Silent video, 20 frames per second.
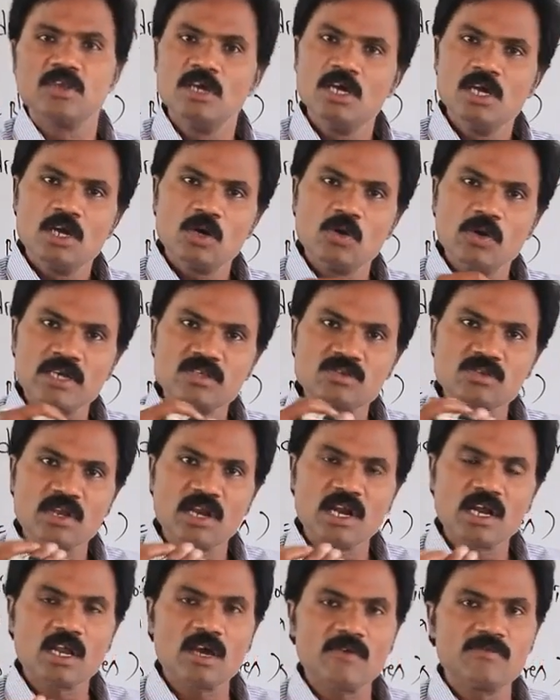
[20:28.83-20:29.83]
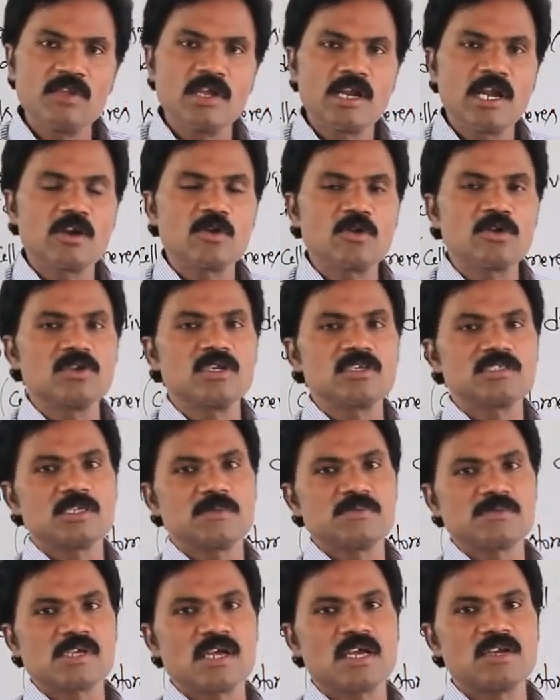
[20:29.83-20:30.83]
to excrete of the nitrogenous
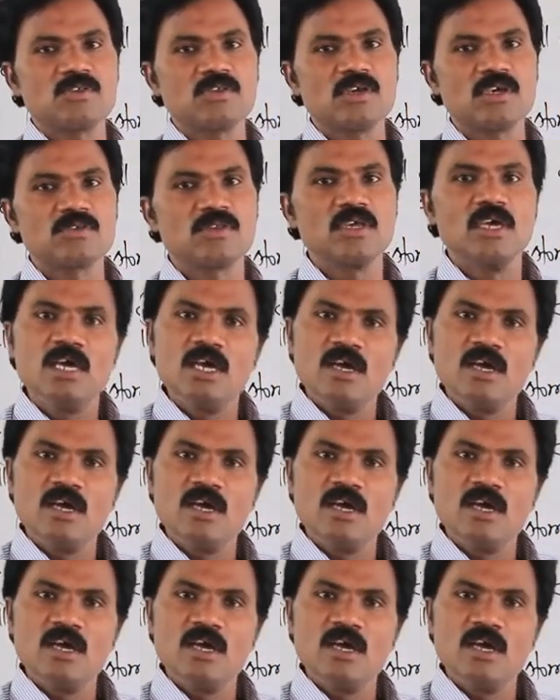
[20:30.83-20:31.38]
substances